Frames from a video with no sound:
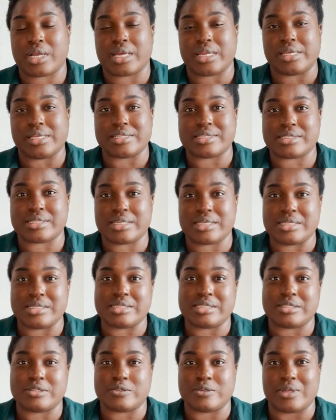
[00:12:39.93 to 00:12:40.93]
and it's
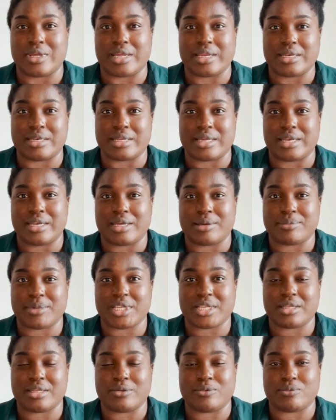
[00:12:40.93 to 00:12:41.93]
easy to
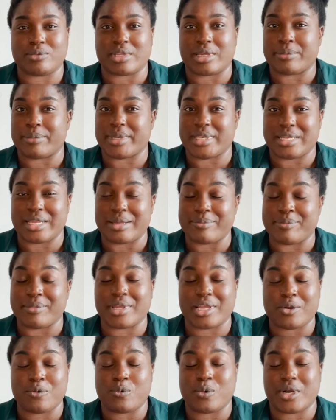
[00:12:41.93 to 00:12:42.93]

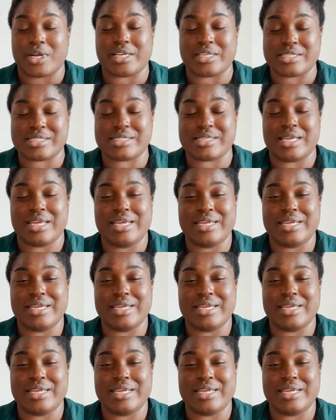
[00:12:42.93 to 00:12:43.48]
dynamic wise,